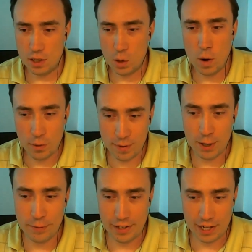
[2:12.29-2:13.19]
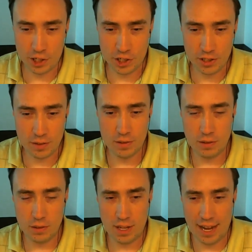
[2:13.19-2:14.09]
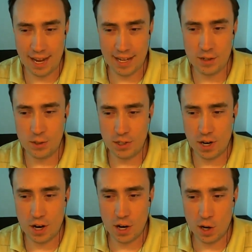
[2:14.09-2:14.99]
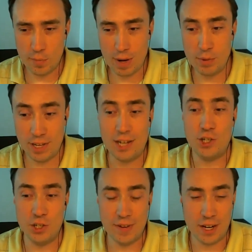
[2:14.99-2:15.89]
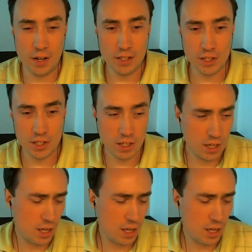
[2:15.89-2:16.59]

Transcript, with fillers: OAuth verification and our publication of add-ons.